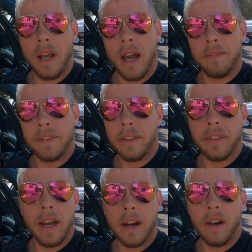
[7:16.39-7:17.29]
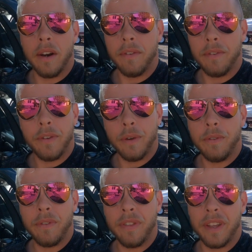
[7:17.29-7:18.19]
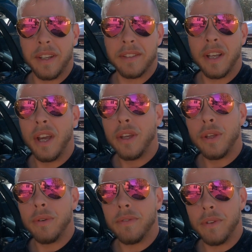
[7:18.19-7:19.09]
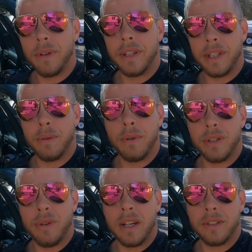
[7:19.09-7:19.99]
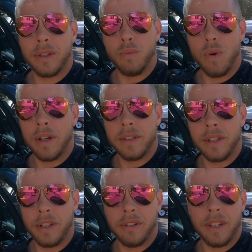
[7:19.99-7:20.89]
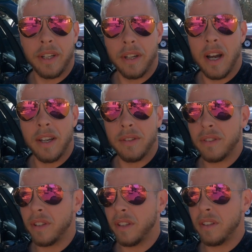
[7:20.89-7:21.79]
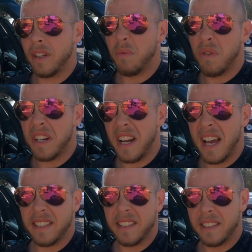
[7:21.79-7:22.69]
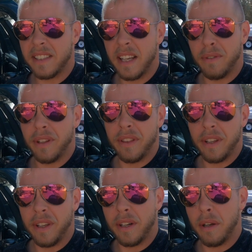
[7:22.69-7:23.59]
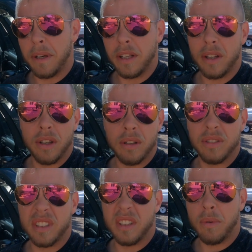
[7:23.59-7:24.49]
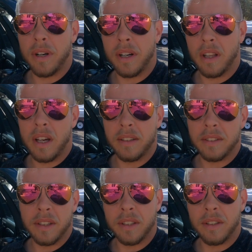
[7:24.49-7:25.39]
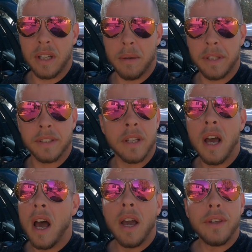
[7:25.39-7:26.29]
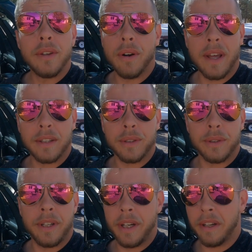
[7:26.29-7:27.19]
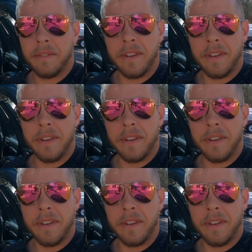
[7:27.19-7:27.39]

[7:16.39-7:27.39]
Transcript: I did that on a few things. You have no idea what you actually want until you're in here. I used to think that I wanted access to everything and all my clothes, and I wanted a lot of little cubbies. You don't actually need it.